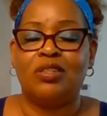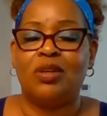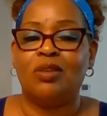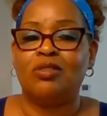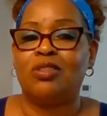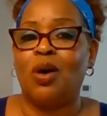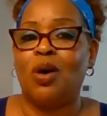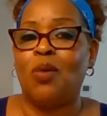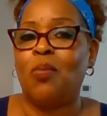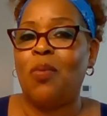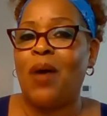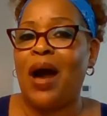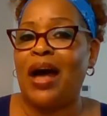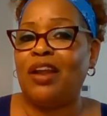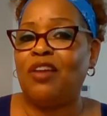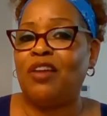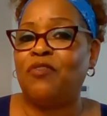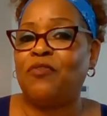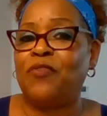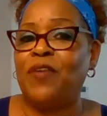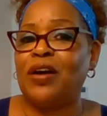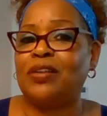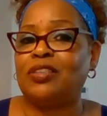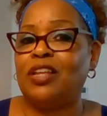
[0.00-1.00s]
So why the
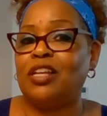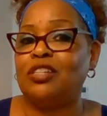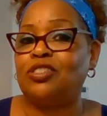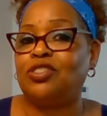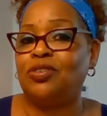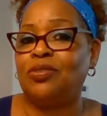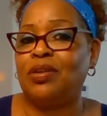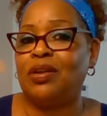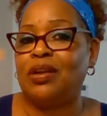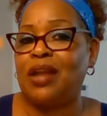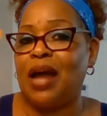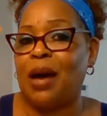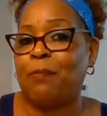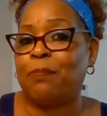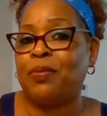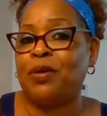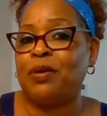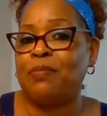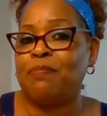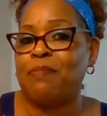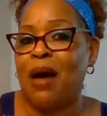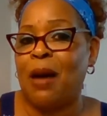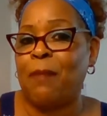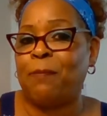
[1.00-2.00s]
fuck did you not
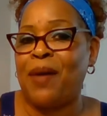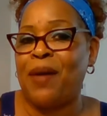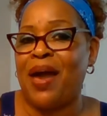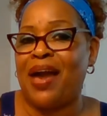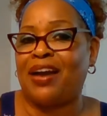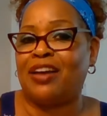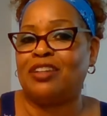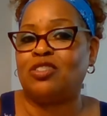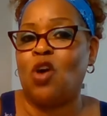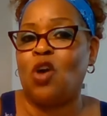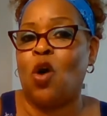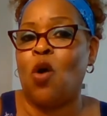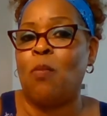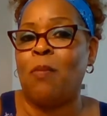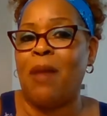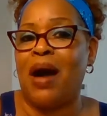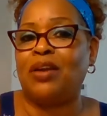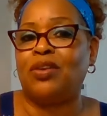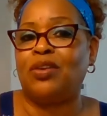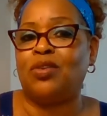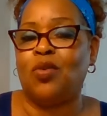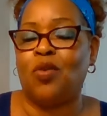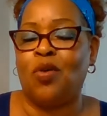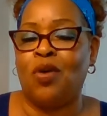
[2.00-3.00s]
put my package on my
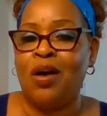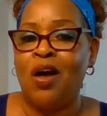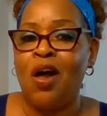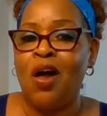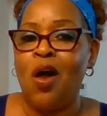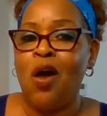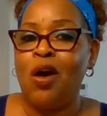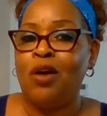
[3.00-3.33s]
door